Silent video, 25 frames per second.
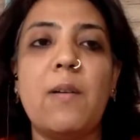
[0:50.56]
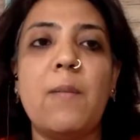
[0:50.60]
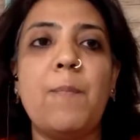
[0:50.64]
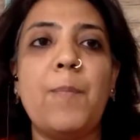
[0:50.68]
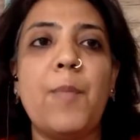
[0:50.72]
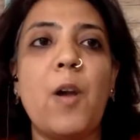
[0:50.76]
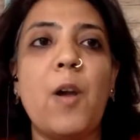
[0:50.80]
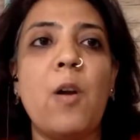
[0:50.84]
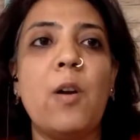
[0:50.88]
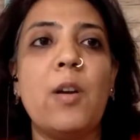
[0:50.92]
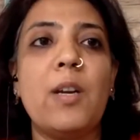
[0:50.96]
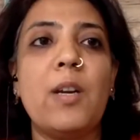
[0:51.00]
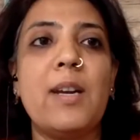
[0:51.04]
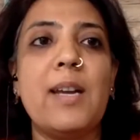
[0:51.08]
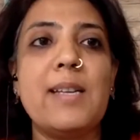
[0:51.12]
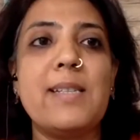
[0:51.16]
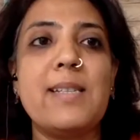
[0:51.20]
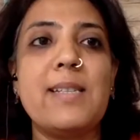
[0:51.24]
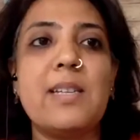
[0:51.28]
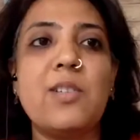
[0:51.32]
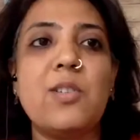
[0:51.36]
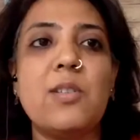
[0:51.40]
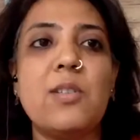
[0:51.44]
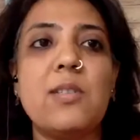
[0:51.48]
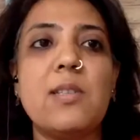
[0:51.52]

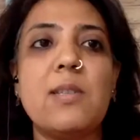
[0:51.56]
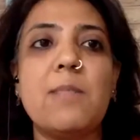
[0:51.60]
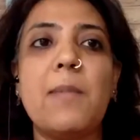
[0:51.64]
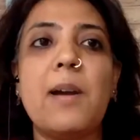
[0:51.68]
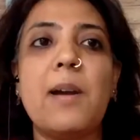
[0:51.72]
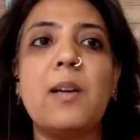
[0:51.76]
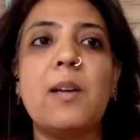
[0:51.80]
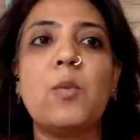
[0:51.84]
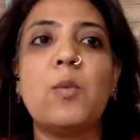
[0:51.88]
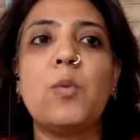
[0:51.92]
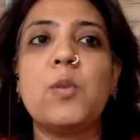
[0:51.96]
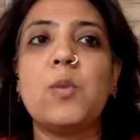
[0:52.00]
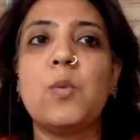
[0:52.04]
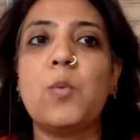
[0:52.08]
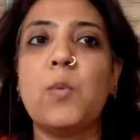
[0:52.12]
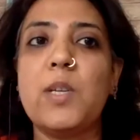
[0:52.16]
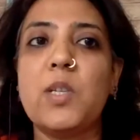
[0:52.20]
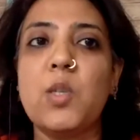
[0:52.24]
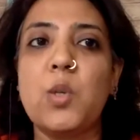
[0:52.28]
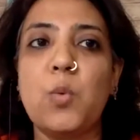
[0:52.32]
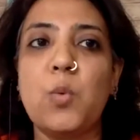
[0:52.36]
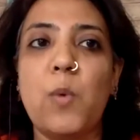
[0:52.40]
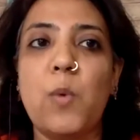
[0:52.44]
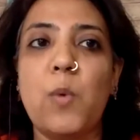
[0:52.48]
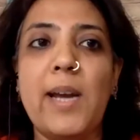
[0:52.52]
organizations, amongst
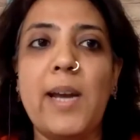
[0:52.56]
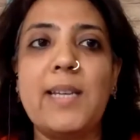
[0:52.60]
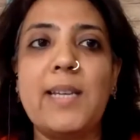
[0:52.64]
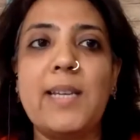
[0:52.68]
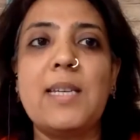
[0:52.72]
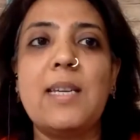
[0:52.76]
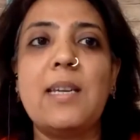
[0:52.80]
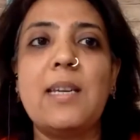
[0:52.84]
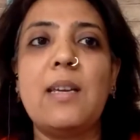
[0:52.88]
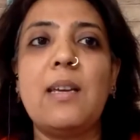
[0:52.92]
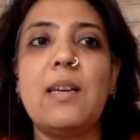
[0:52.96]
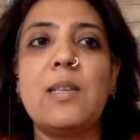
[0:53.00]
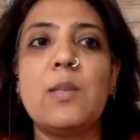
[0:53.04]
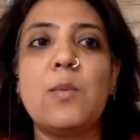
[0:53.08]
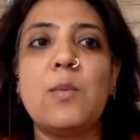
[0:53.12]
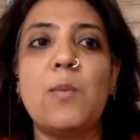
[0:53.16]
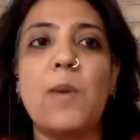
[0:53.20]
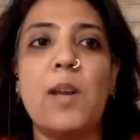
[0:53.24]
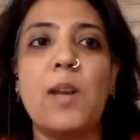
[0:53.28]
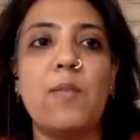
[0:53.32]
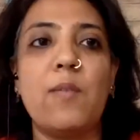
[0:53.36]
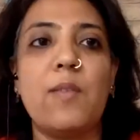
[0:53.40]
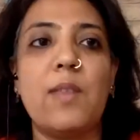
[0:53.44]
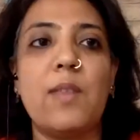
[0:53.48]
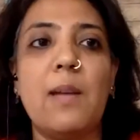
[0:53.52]
which YT is
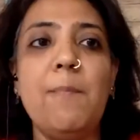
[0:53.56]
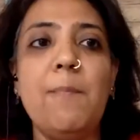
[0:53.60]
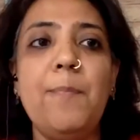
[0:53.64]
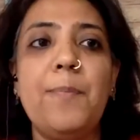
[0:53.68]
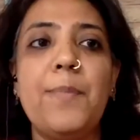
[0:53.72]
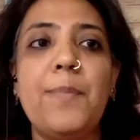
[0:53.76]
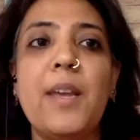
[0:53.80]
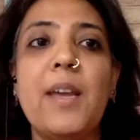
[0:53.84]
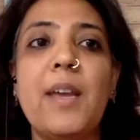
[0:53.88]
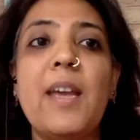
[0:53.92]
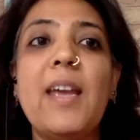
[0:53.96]
one of them.